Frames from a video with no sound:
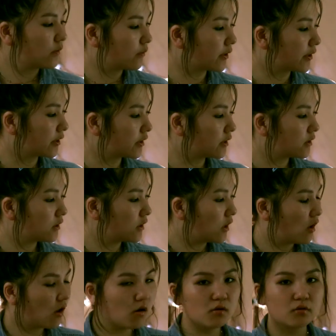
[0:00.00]
We're good.
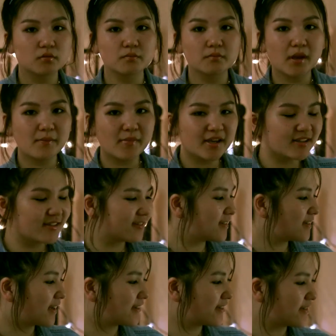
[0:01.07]
Oh, my mic is
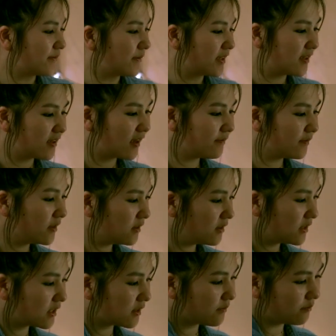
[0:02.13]
next to me. I'm gonna
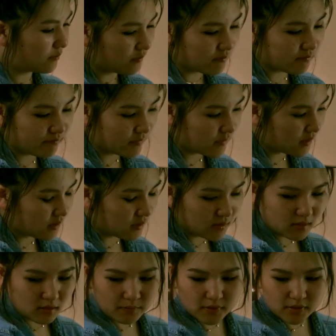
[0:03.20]
let
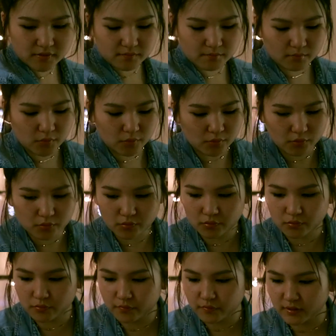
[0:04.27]
me just
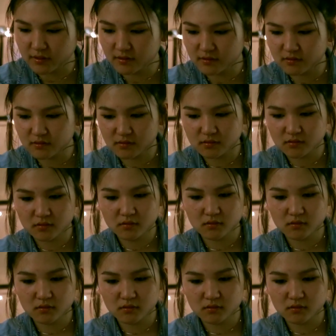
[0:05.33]
move this.